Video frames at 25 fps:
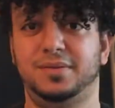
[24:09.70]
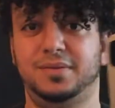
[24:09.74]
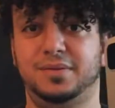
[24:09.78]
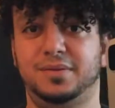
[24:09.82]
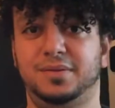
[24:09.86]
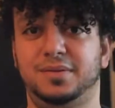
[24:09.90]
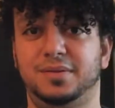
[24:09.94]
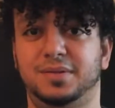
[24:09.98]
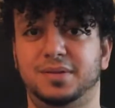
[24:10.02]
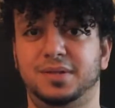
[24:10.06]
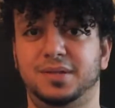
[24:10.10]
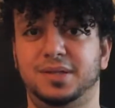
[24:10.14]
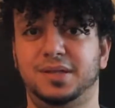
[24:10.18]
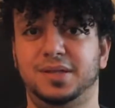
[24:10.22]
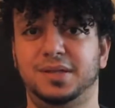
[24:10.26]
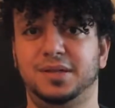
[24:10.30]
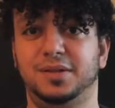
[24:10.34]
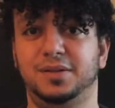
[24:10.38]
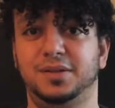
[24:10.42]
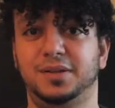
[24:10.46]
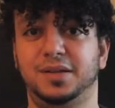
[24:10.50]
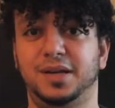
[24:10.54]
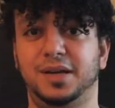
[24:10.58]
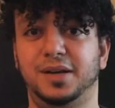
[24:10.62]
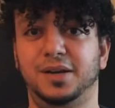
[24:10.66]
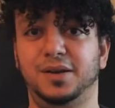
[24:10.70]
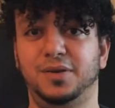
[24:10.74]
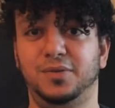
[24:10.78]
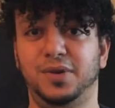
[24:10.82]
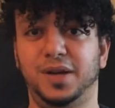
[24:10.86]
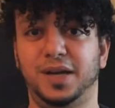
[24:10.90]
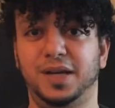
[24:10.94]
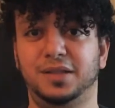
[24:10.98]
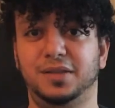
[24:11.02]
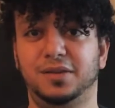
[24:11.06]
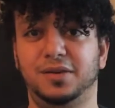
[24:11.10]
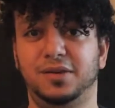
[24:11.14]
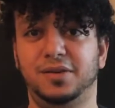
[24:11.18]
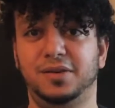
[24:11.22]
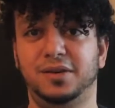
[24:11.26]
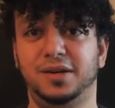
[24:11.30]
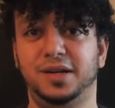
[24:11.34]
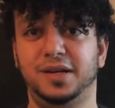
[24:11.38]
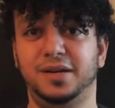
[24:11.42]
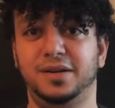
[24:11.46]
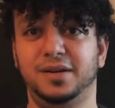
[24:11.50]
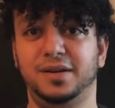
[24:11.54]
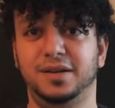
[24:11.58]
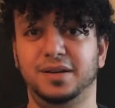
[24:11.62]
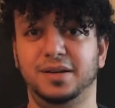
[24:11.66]
Let's take a look. I know when I turn
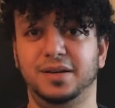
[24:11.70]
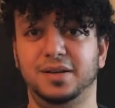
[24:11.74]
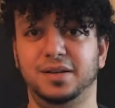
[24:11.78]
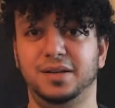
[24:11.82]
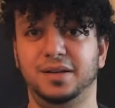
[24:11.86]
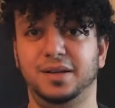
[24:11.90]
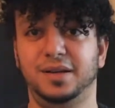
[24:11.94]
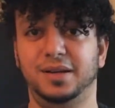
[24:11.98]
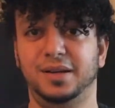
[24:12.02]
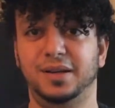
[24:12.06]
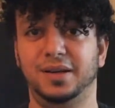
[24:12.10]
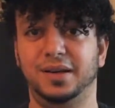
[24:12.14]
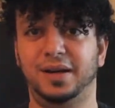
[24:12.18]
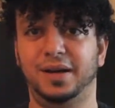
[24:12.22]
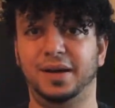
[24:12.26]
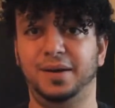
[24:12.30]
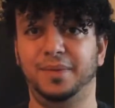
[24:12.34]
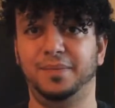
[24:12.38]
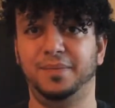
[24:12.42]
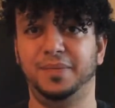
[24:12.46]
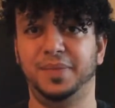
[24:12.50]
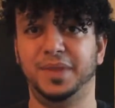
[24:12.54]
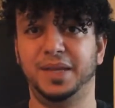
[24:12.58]
it, the